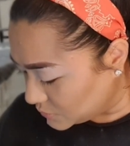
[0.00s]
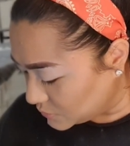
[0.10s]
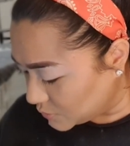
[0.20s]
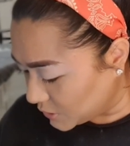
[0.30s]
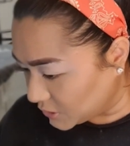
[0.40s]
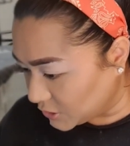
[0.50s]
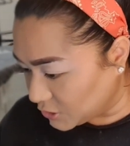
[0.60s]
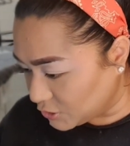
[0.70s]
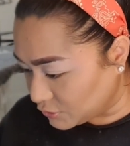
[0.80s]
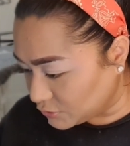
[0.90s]
We're gonna
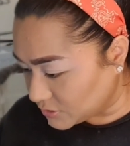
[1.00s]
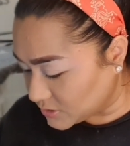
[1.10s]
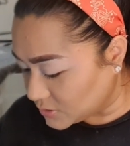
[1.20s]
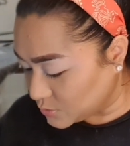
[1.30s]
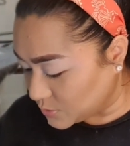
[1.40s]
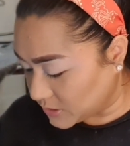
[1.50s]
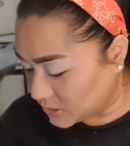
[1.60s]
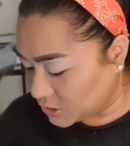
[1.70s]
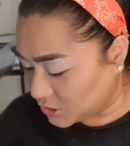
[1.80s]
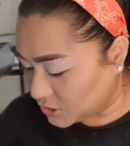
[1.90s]
use
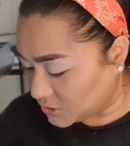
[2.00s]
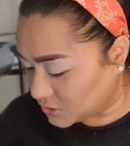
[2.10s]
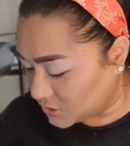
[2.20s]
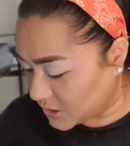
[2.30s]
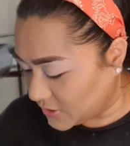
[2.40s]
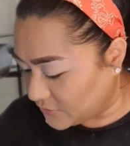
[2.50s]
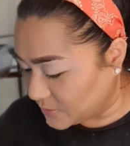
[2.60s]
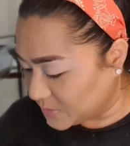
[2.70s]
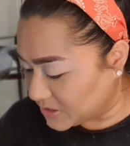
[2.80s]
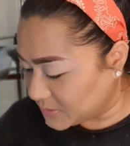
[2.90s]
Rich, okay,
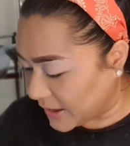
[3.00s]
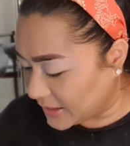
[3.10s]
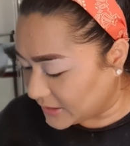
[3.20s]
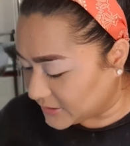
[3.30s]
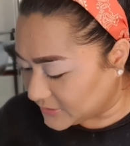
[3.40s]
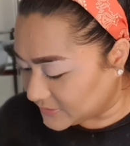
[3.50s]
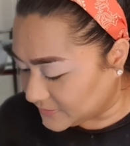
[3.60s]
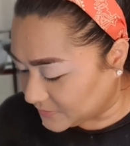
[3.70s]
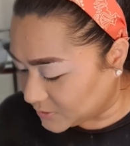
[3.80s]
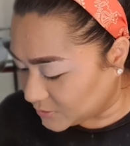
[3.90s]
from this palette.
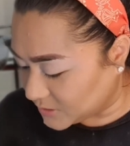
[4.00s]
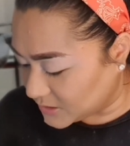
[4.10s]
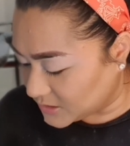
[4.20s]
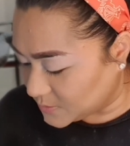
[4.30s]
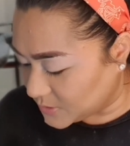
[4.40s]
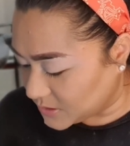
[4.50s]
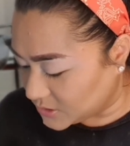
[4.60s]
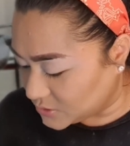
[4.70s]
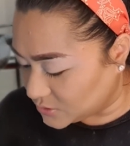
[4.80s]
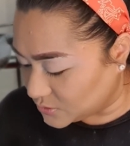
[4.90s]
We're gonna dip it
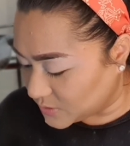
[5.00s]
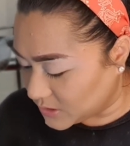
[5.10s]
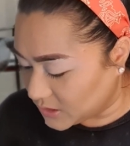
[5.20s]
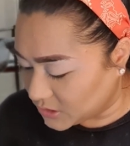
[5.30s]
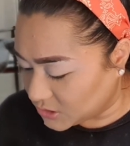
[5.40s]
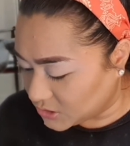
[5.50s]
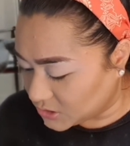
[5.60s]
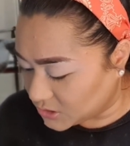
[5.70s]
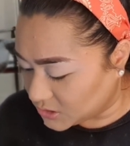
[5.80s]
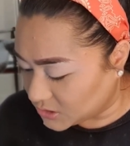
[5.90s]
into Rich.
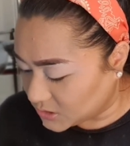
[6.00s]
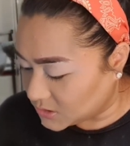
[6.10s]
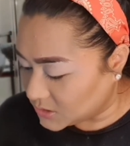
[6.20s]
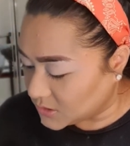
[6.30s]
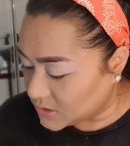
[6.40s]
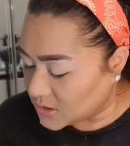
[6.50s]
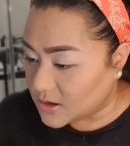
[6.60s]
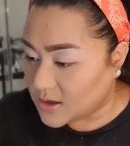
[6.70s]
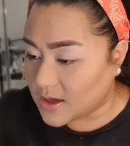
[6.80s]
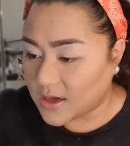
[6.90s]

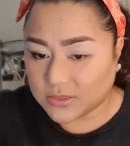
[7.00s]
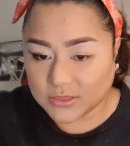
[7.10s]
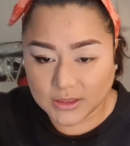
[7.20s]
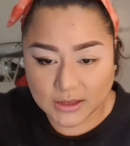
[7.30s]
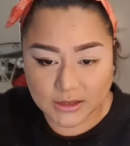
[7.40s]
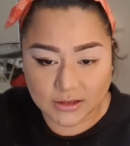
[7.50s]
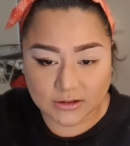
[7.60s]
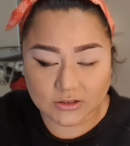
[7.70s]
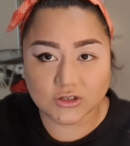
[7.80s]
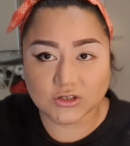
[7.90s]
And
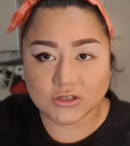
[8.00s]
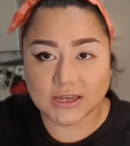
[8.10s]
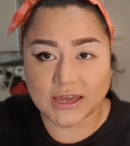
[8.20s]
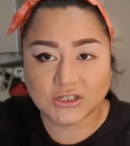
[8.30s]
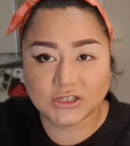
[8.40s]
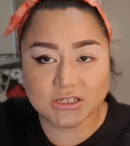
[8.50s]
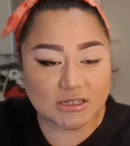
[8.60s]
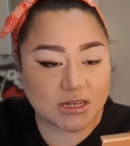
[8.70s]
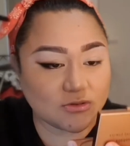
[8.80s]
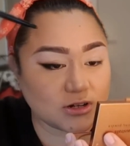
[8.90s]
then the edges
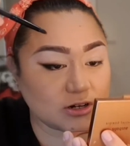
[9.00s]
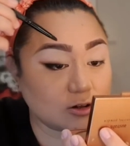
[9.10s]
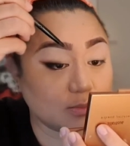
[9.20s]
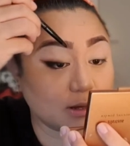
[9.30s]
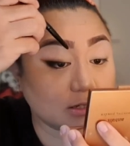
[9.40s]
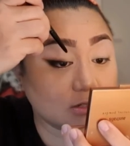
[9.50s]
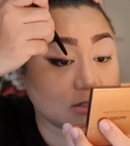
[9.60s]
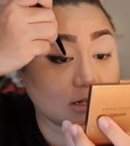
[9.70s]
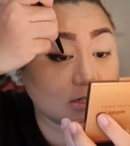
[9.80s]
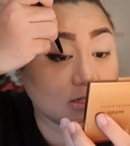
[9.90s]
again, we're gonna go back to
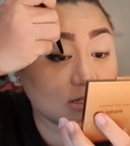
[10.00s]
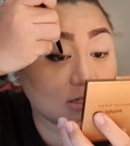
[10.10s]
the edges